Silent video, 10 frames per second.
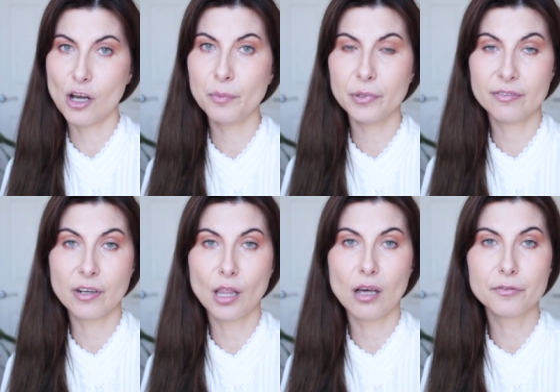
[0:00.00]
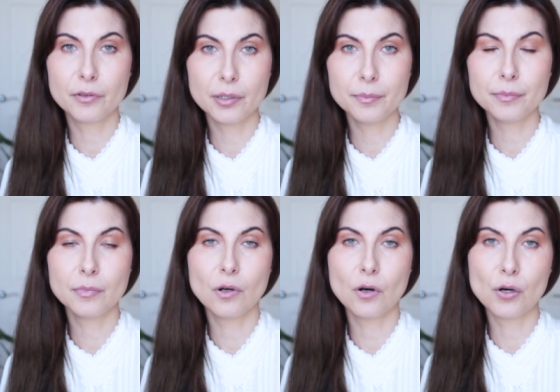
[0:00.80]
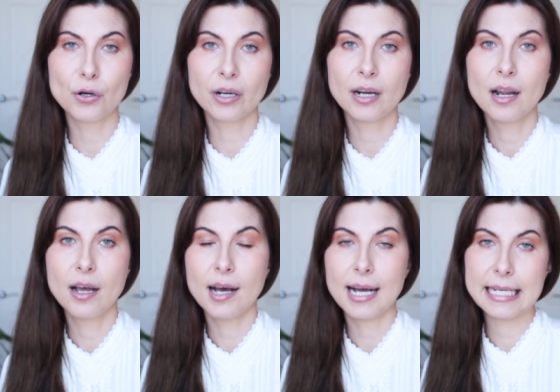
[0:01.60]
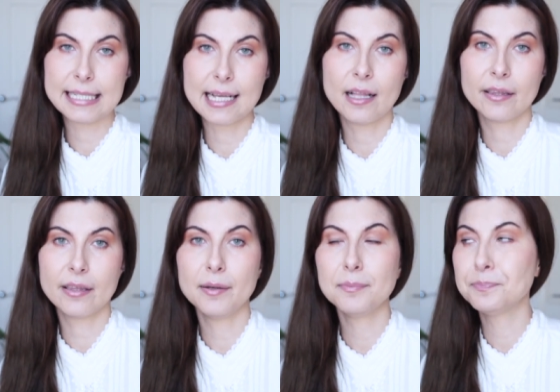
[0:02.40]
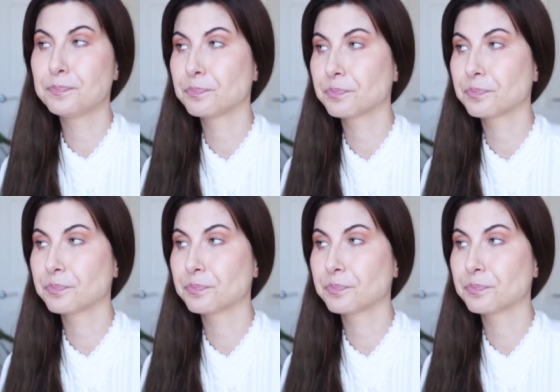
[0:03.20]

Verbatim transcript: up if I love them, or I sell them.